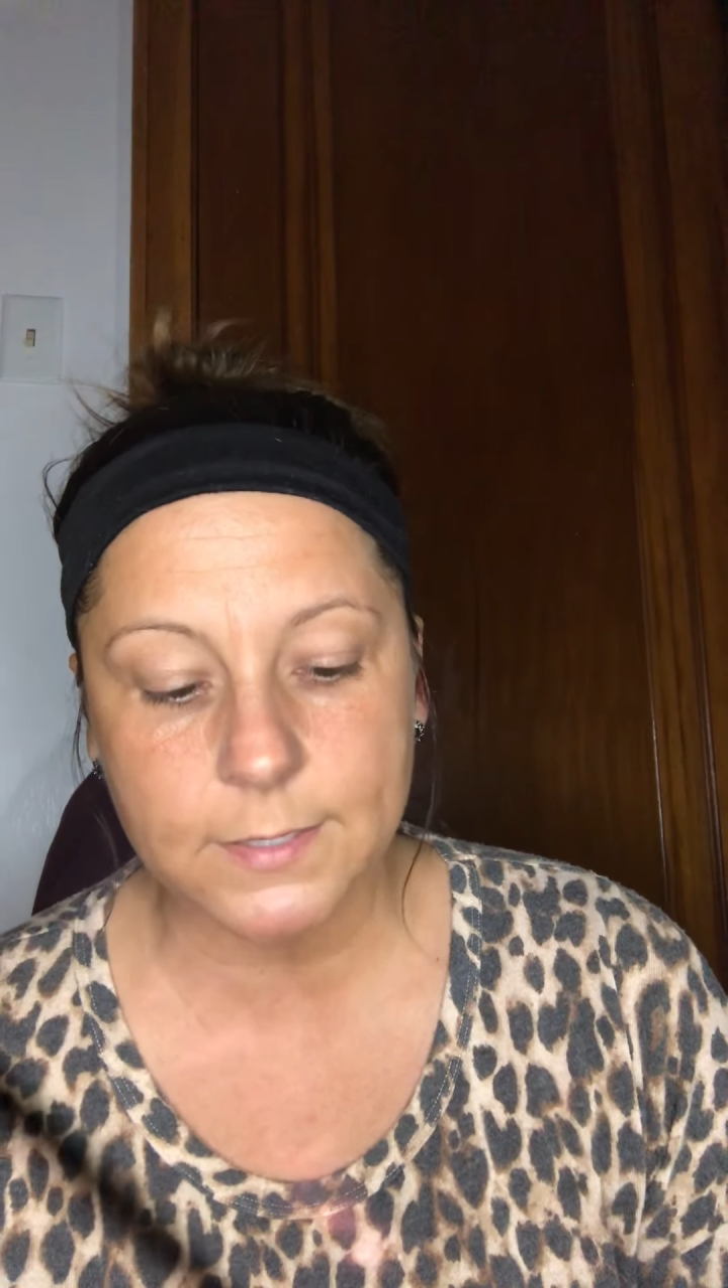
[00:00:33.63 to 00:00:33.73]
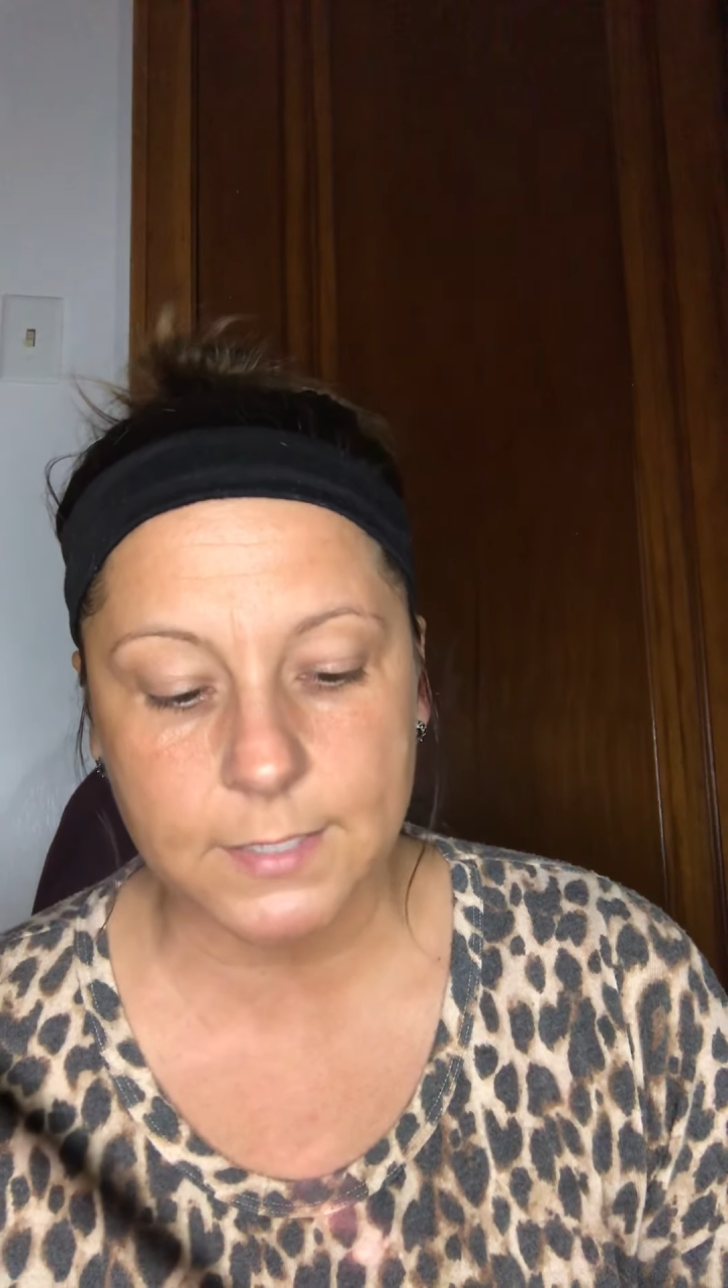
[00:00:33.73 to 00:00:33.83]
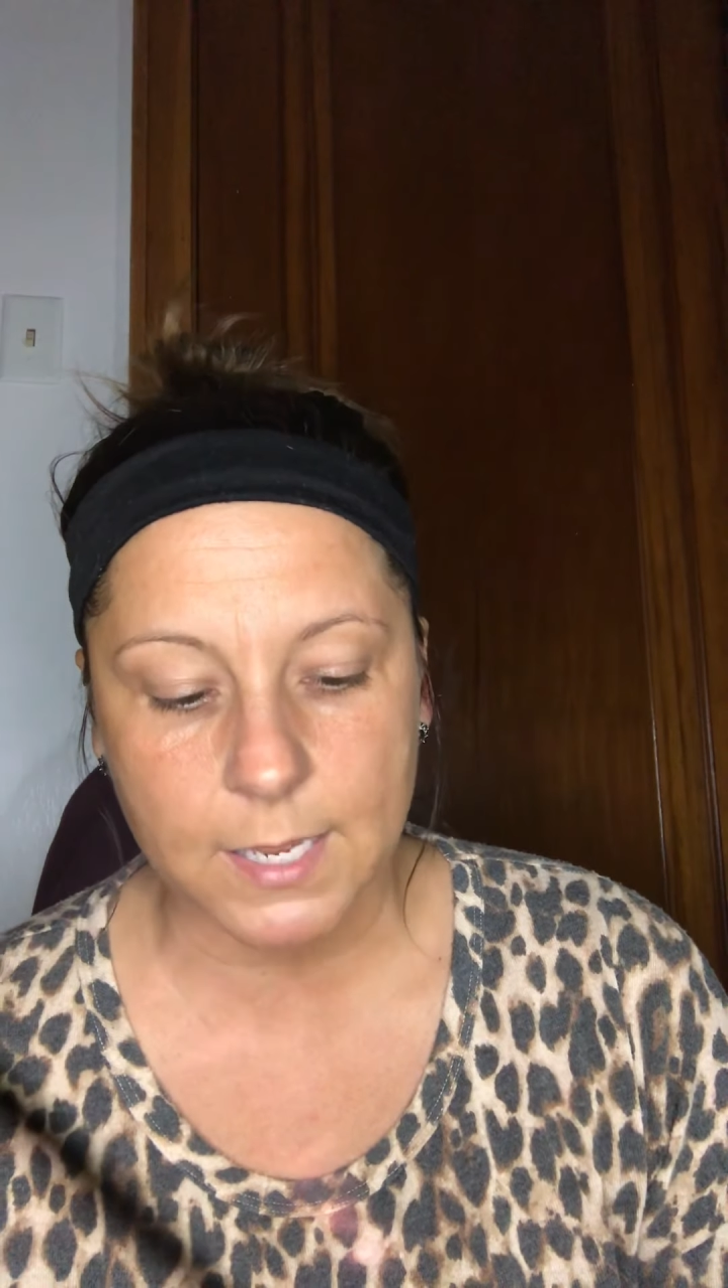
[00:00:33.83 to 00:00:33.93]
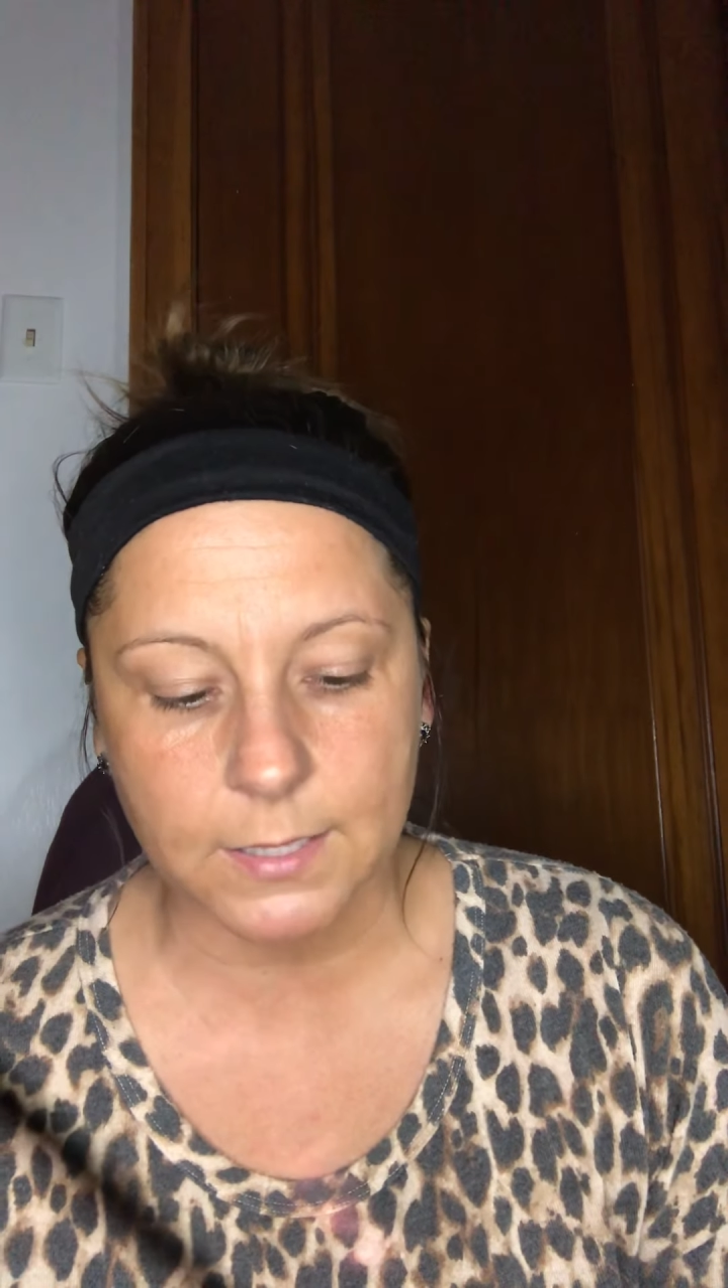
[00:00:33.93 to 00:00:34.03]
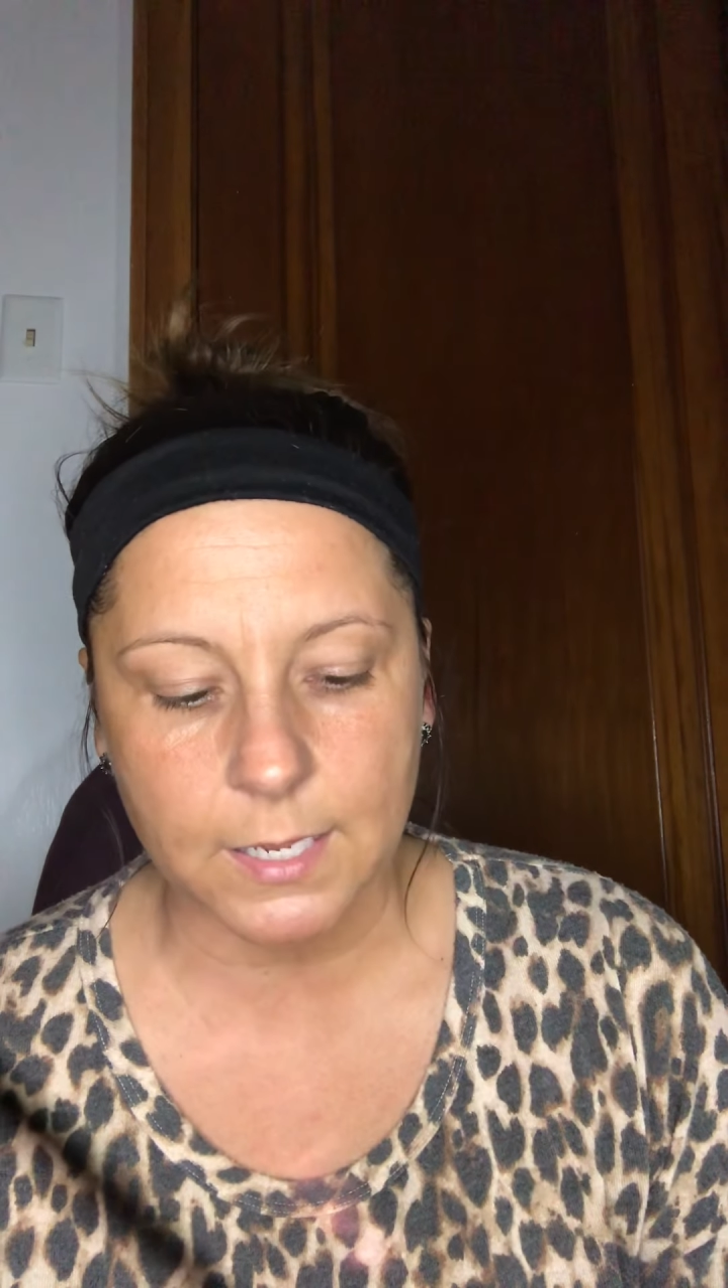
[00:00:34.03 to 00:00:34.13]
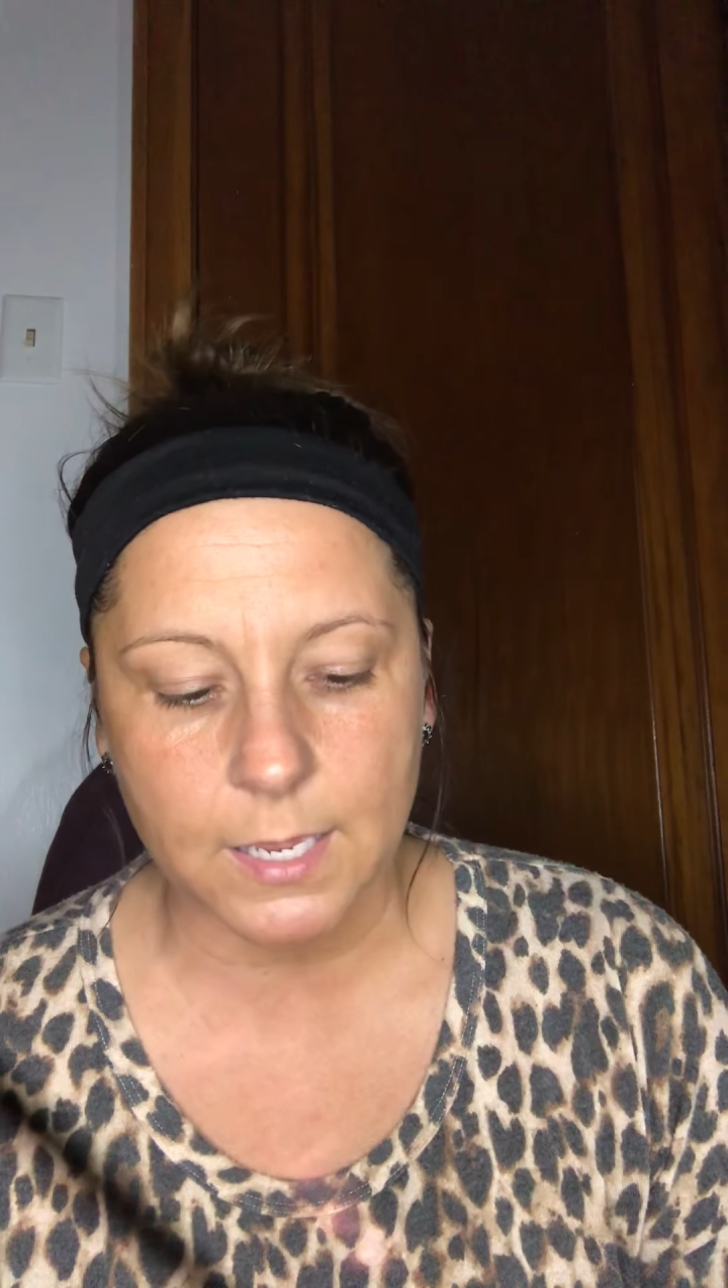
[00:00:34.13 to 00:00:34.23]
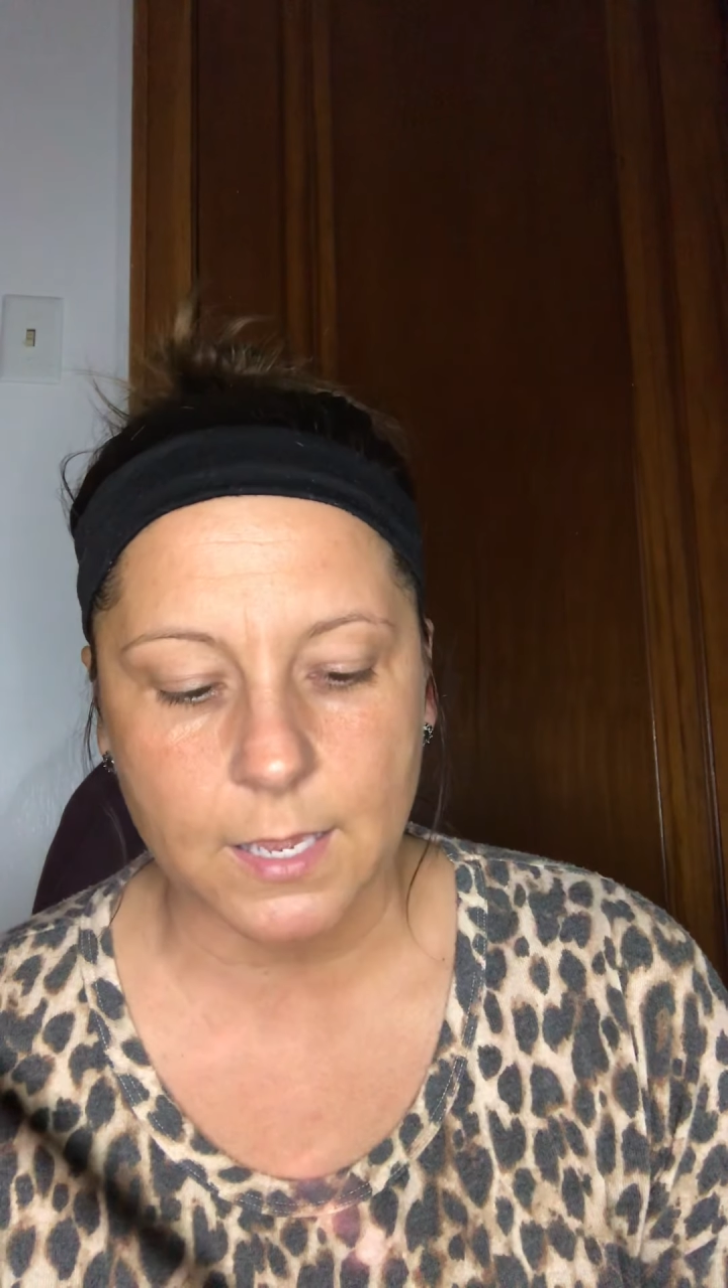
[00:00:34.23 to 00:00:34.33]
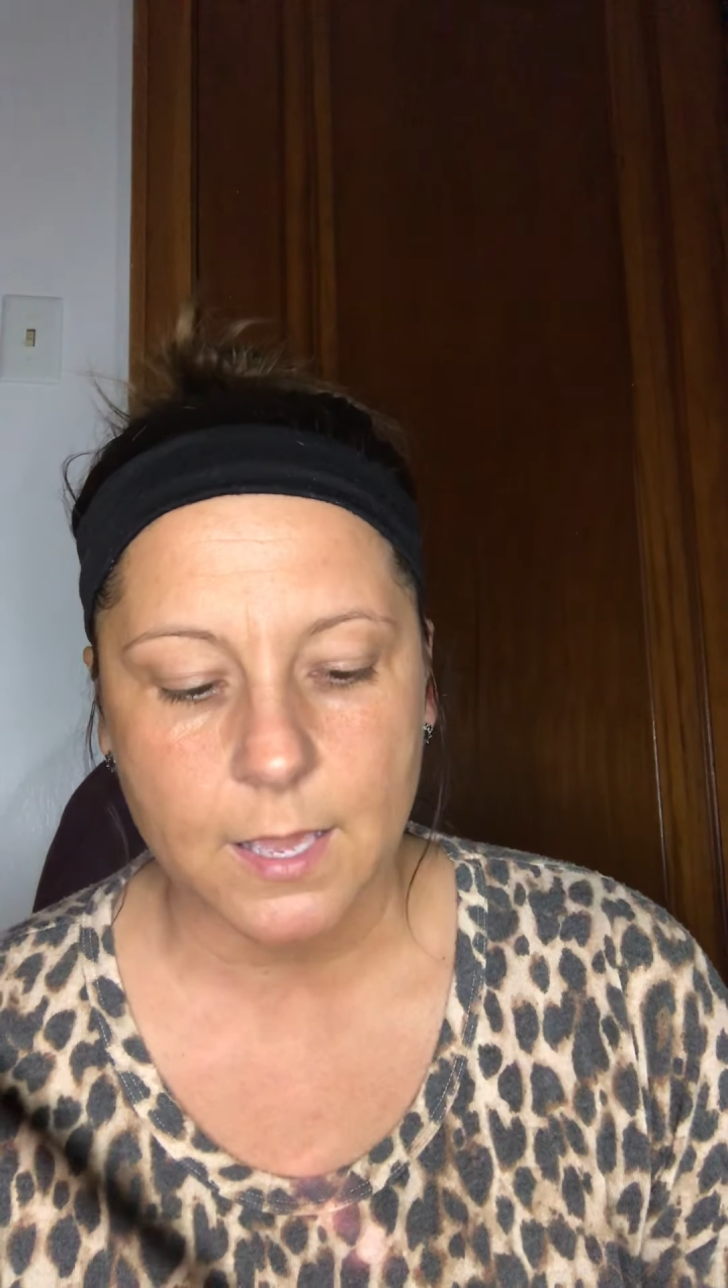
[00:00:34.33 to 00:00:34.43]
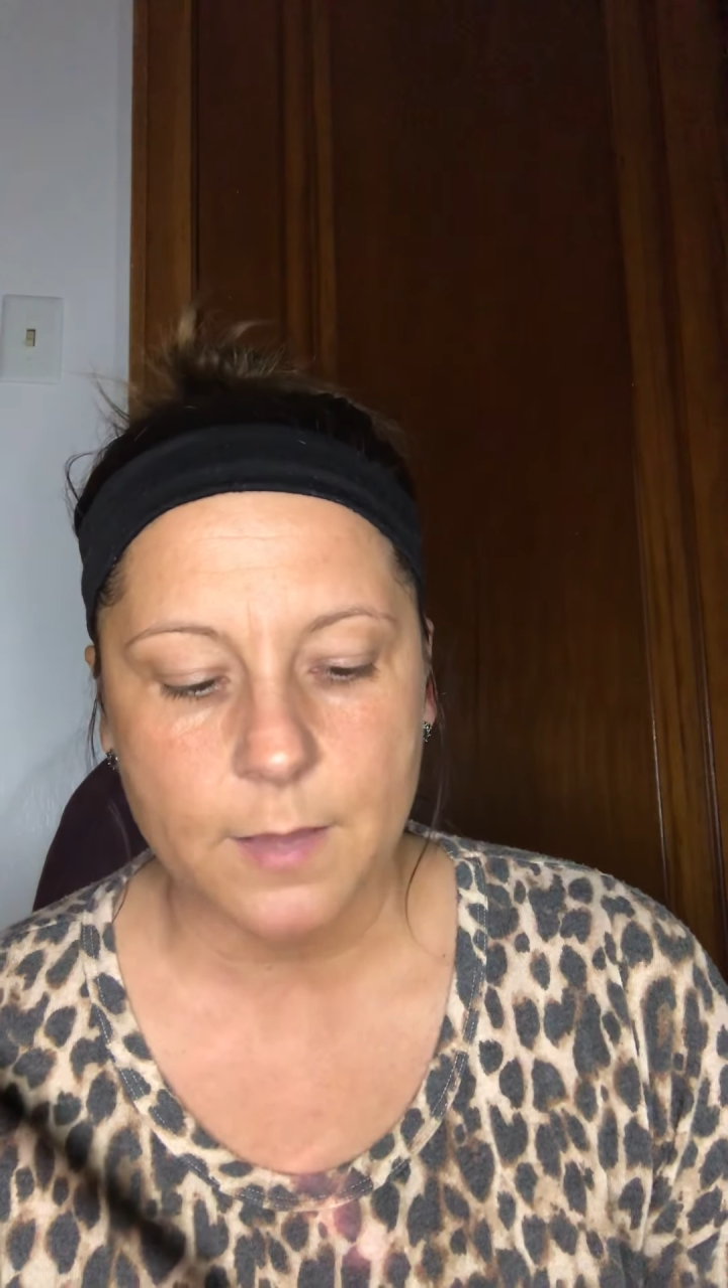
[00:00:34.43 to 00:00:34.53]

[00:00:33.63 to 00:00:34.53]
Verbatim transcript: daily